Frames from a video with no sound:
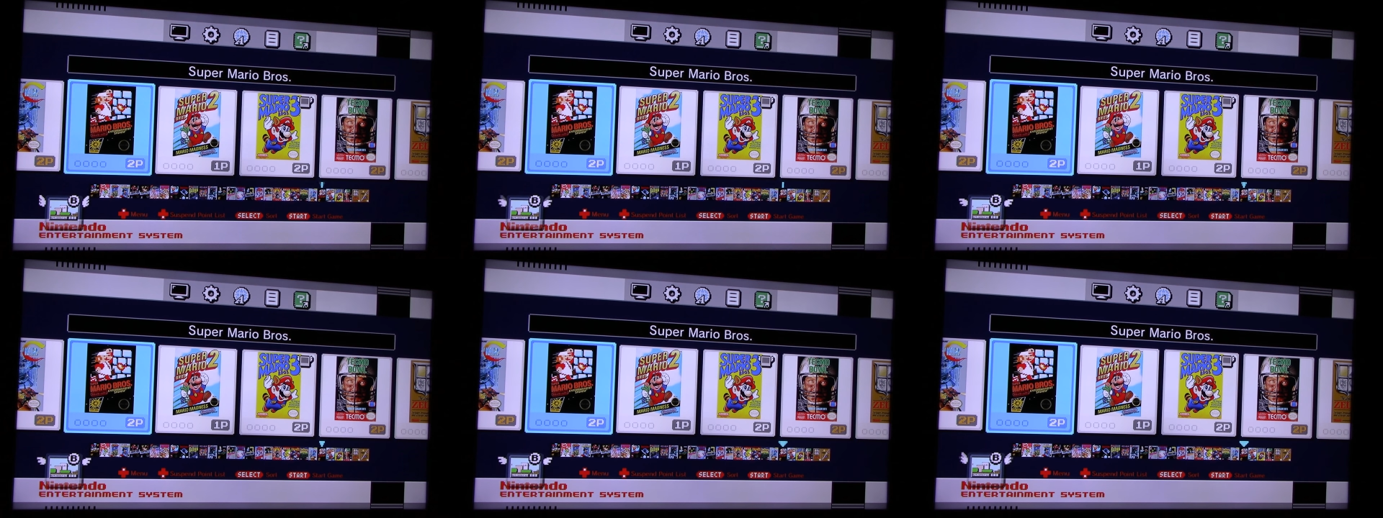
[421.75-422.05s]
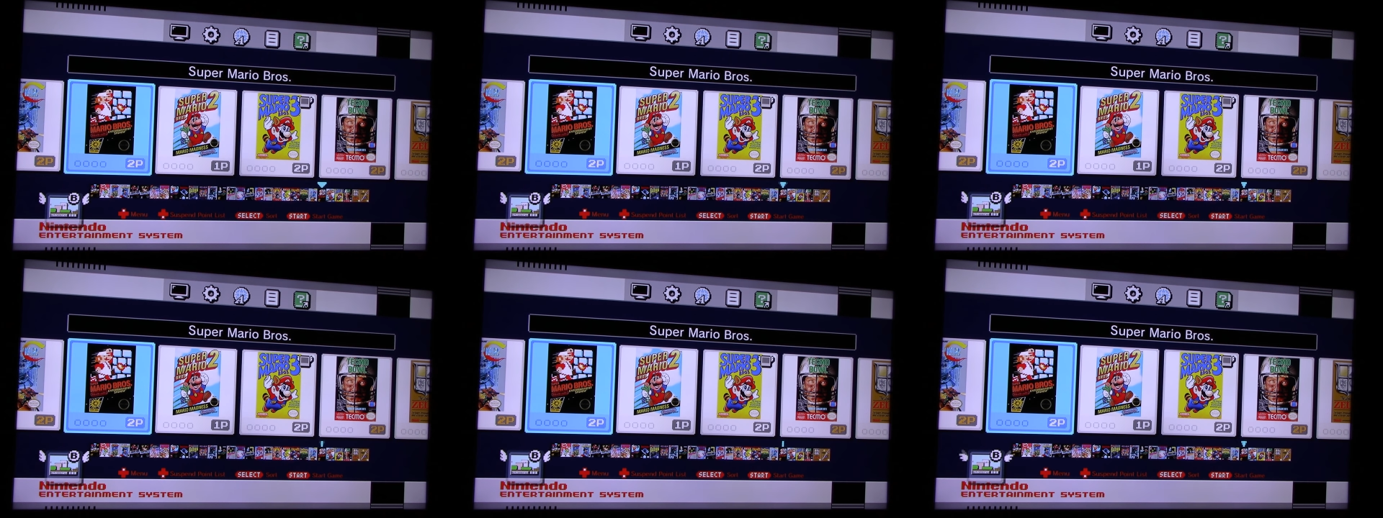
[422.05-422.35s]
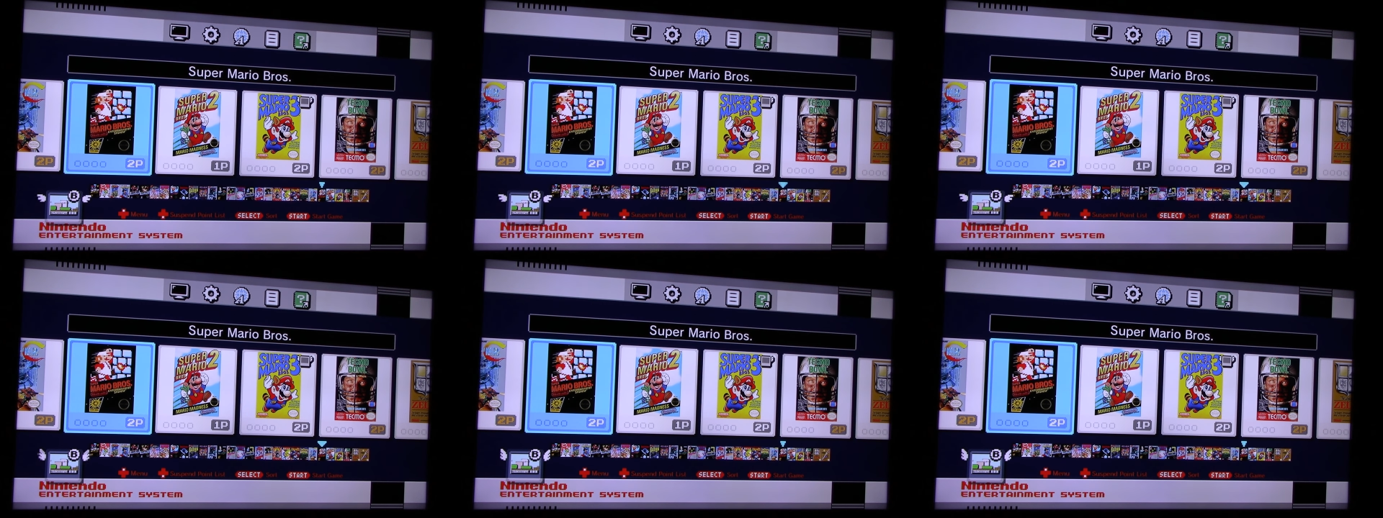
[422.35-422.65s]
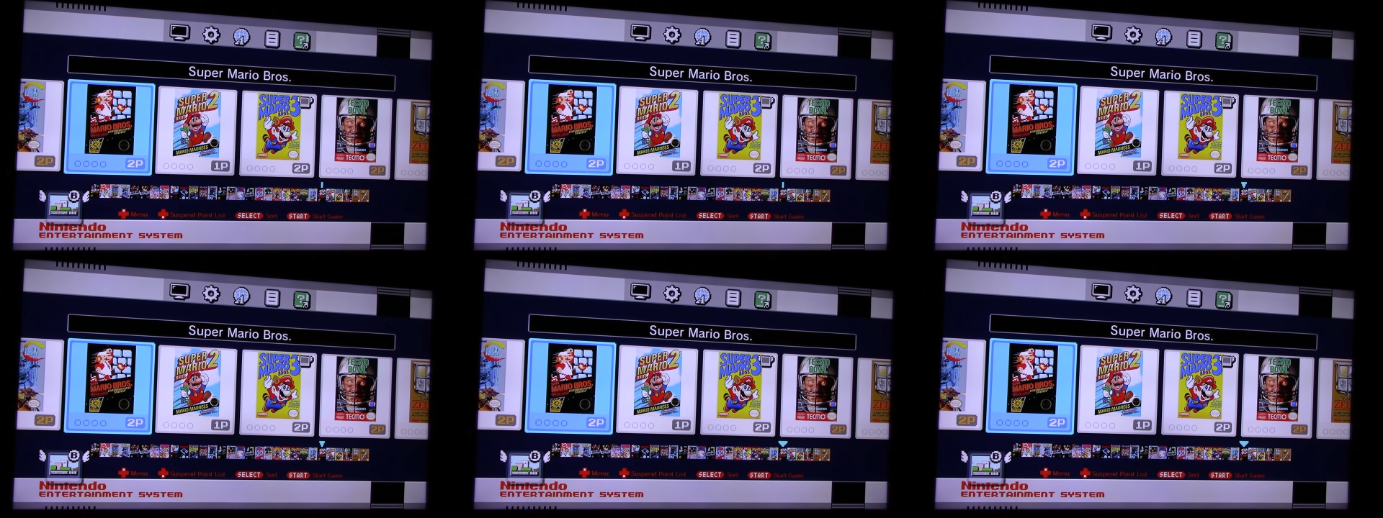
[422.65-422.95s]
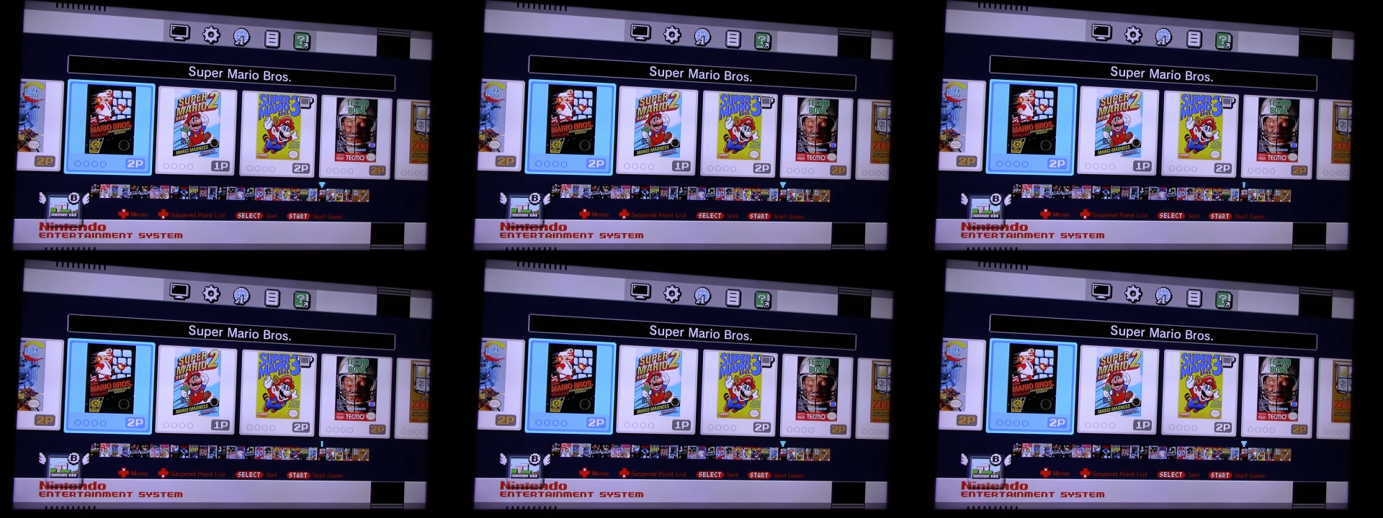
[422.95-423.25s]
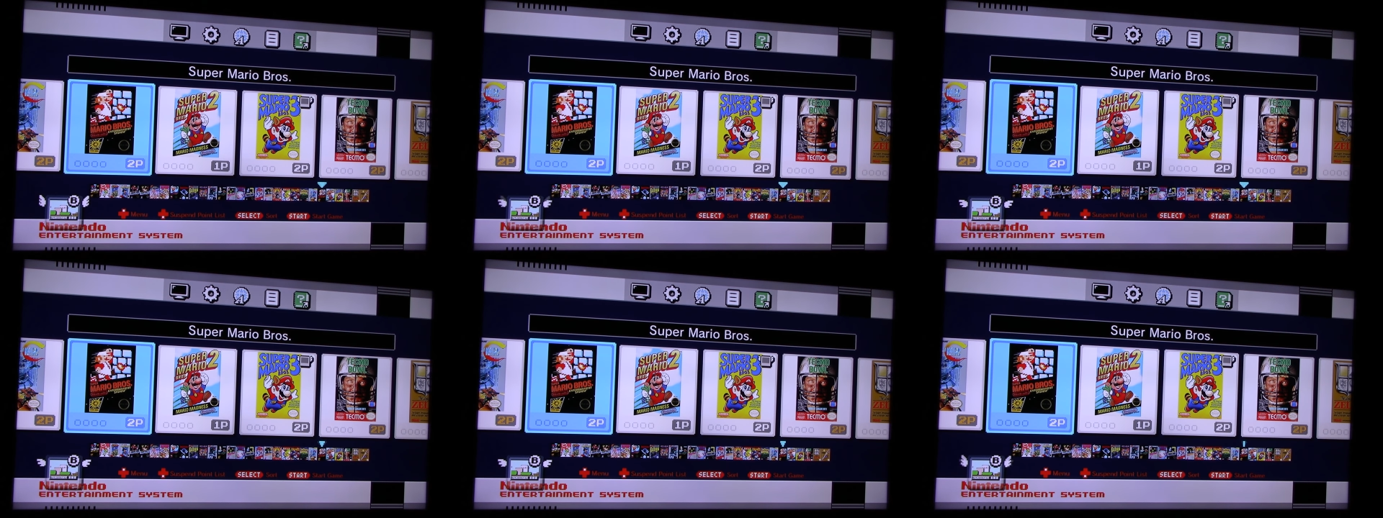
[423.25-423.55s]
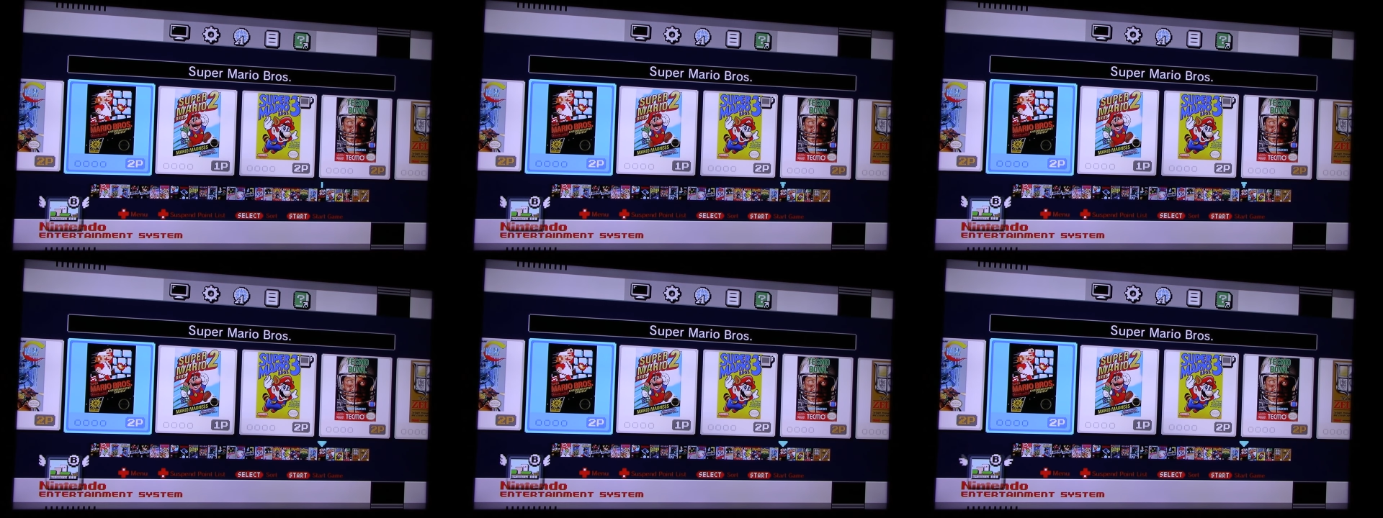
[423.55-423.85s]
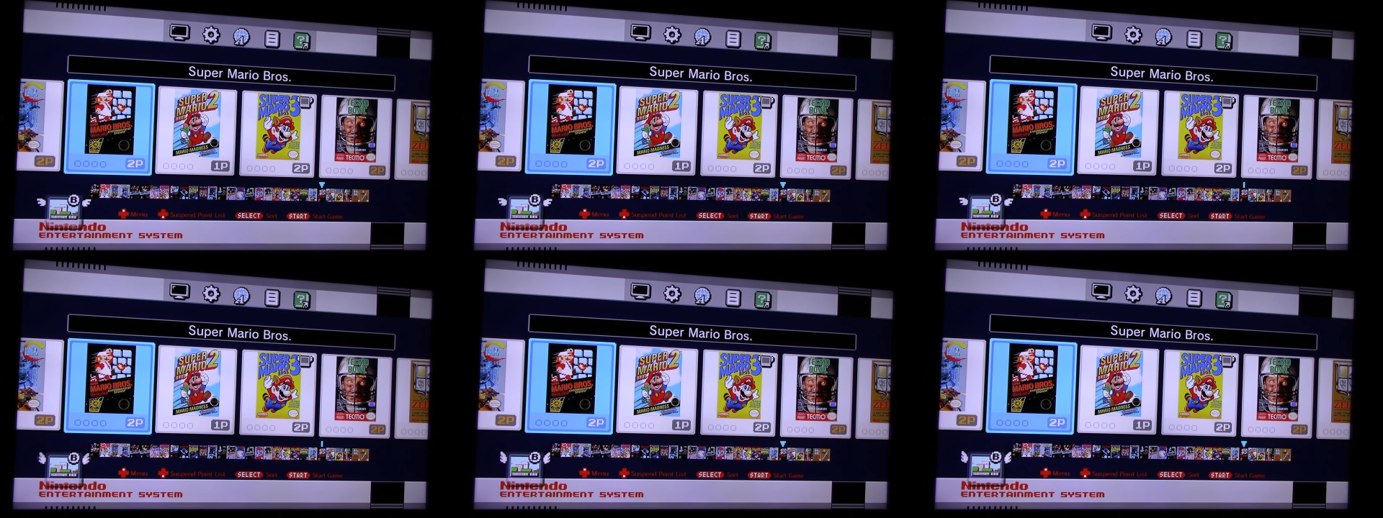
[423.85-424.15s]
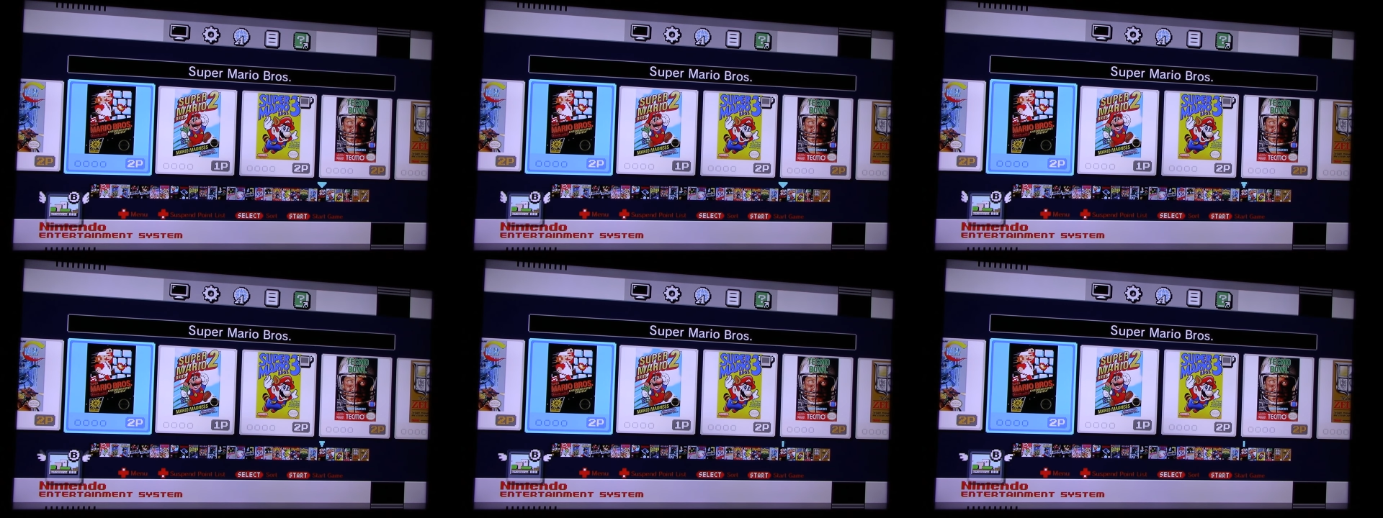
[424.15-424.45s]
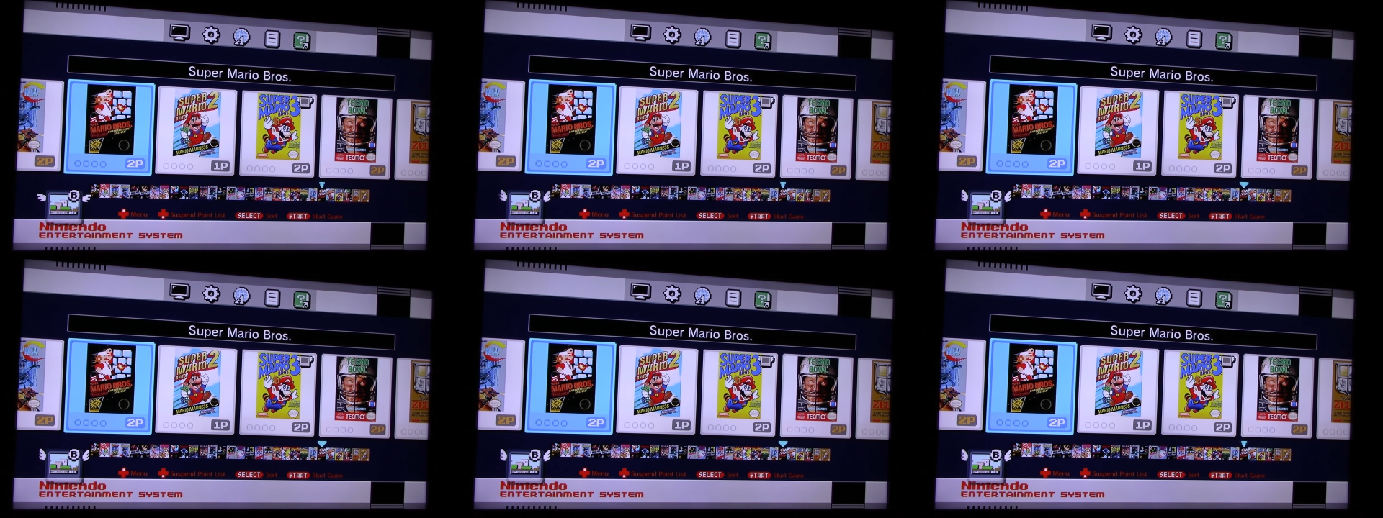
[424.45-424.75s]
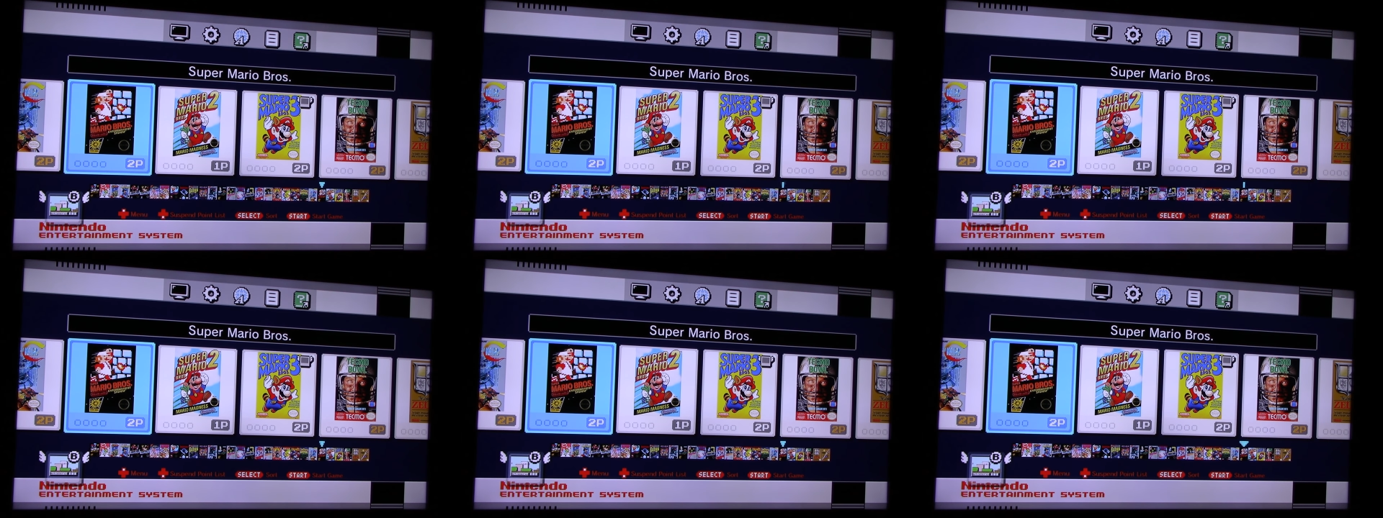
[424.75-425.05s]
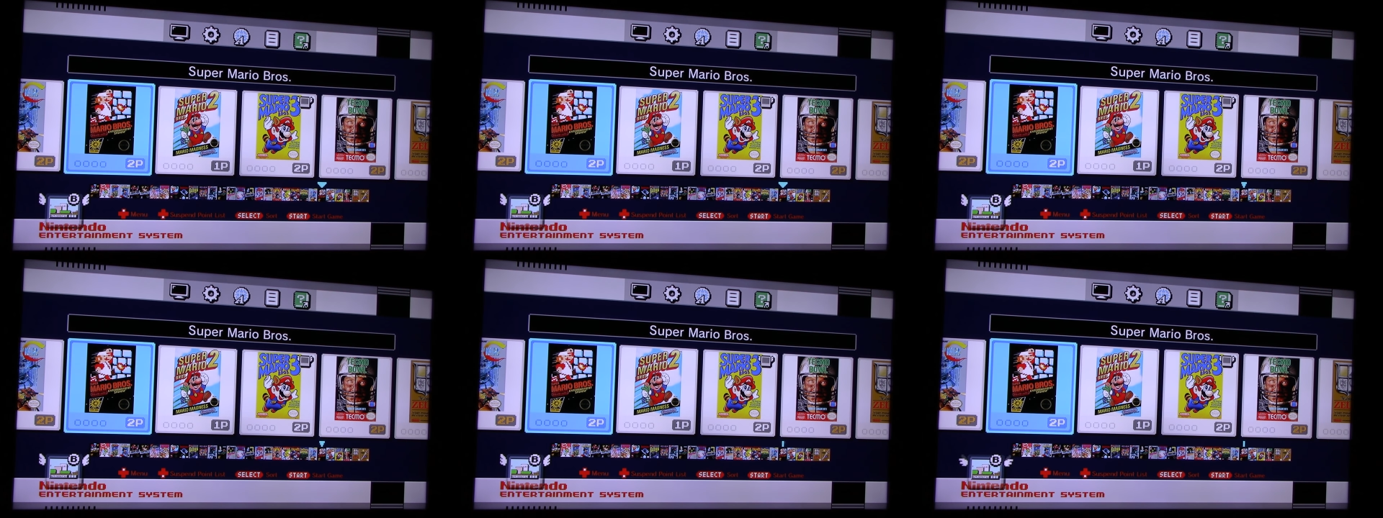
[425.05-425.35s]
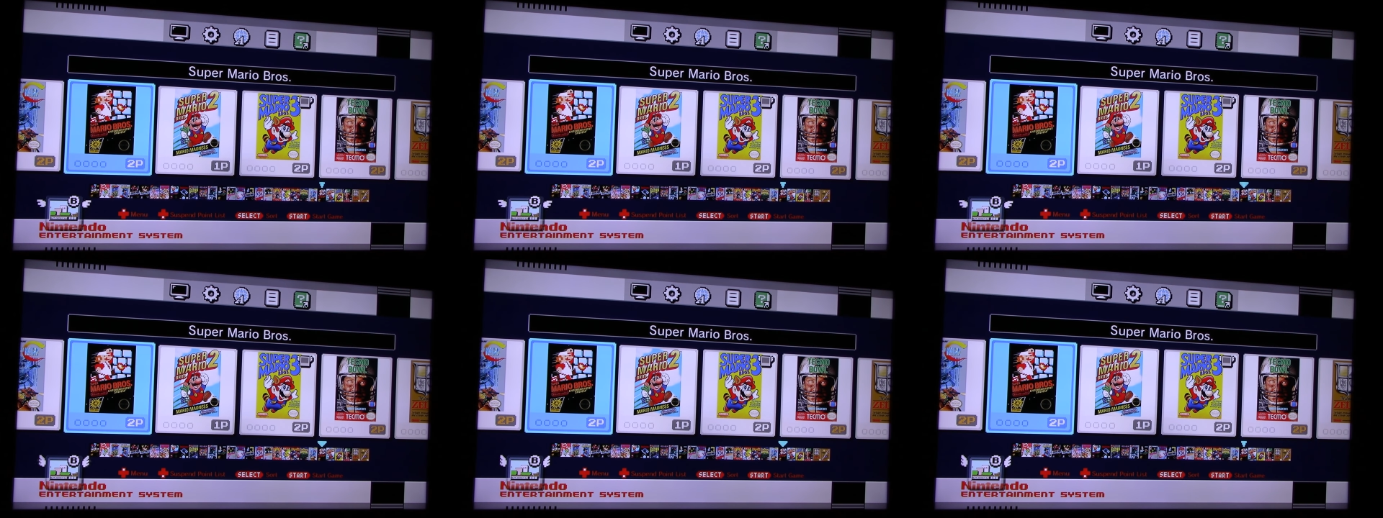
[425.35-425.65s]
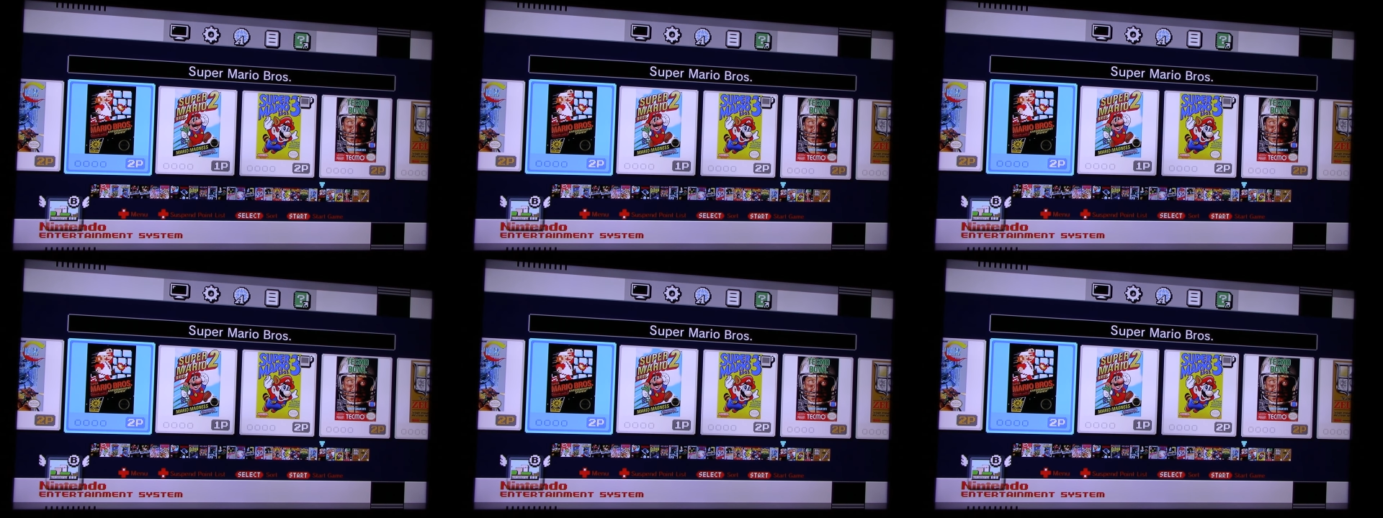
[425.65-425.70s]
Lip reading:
Nobody's mouth can be seen.